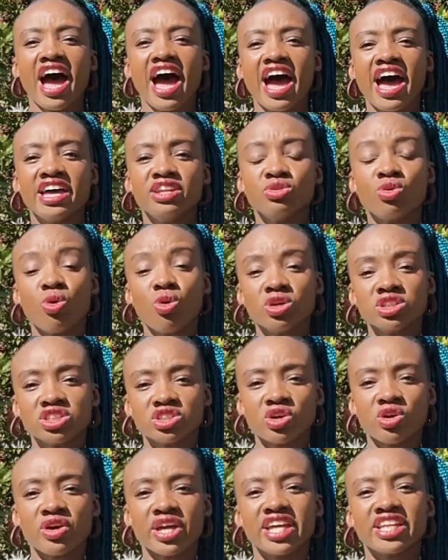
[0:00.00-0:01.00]
And
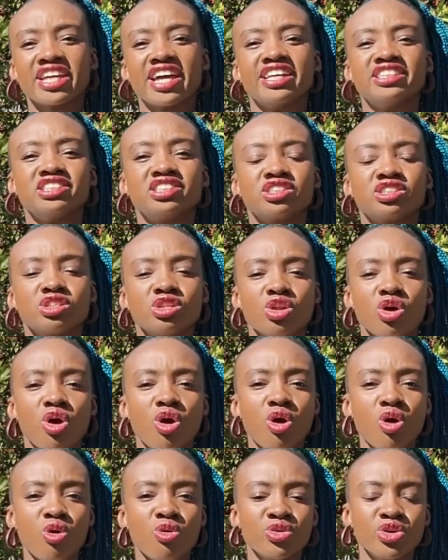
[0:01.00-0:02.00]
also it can
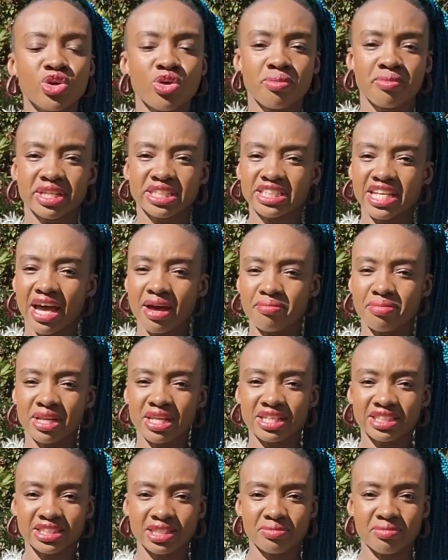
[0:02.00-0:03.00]
slow your
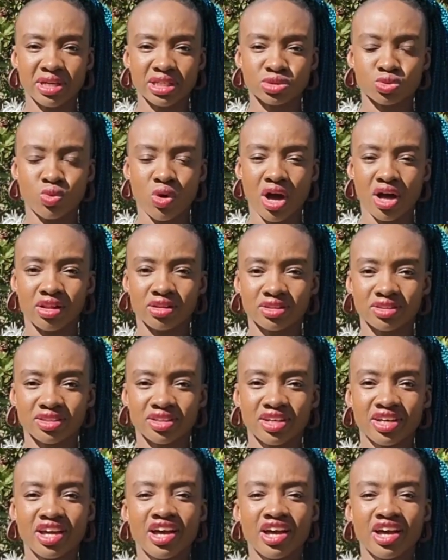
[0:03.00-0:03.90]
metabolism as well.